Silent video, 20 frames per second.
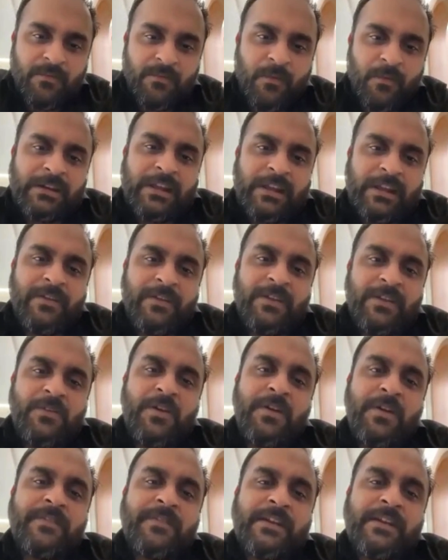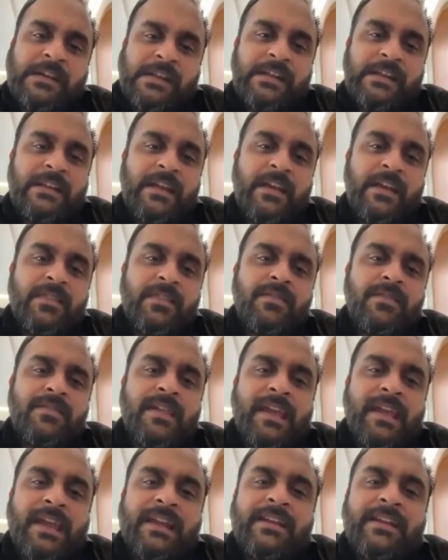Whatever you have written is a
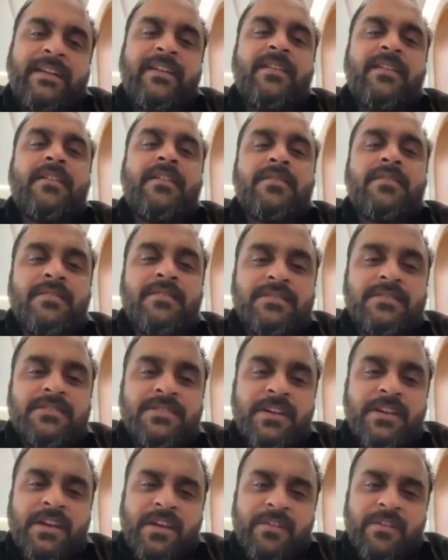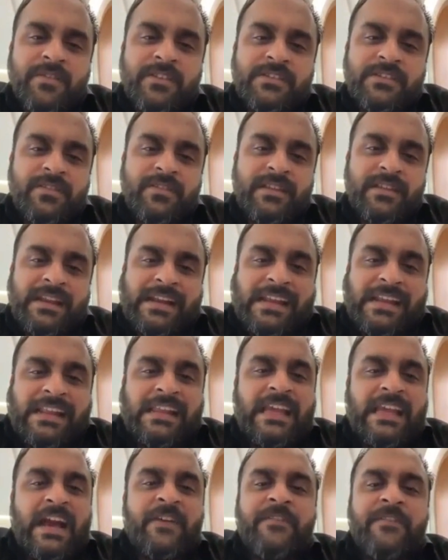secondary research which is
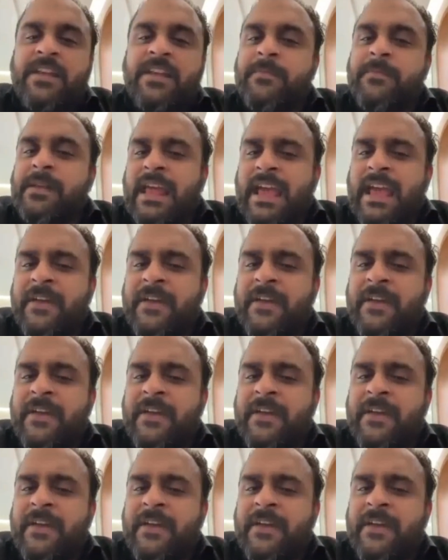readily available